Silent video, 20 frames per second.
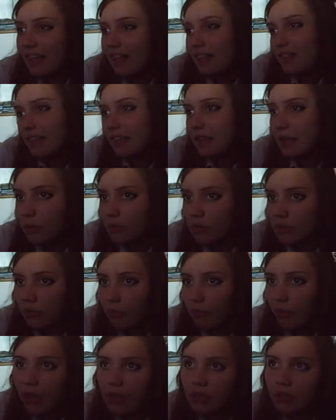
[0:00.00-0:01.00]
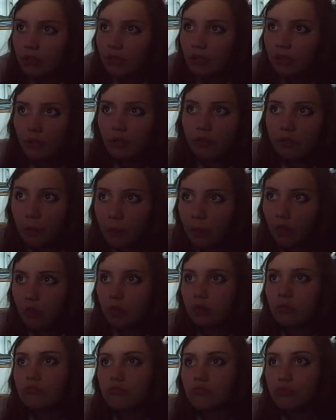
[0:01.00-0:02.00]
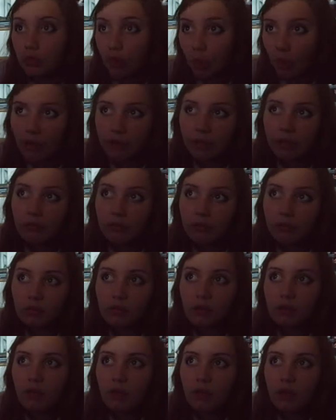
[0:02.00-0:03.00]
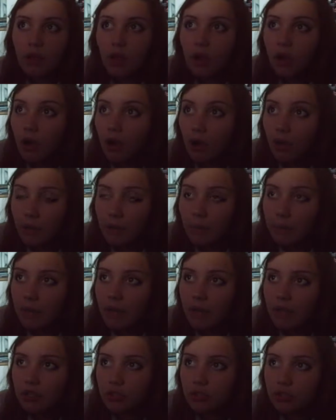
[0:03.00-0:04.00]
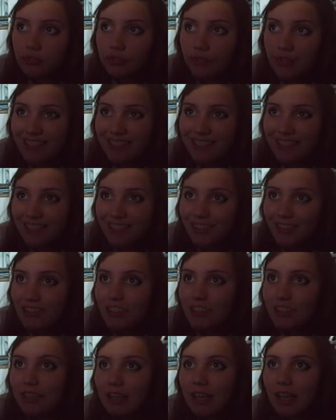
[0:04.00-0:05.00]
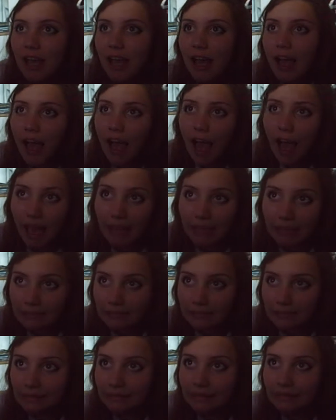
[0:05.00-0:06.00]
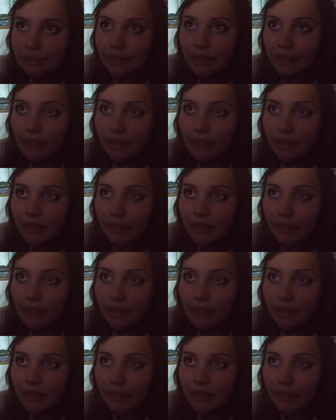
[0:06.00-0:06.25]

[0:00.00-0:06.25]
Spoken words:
I think it was the writer of the book drawing patients' faces, and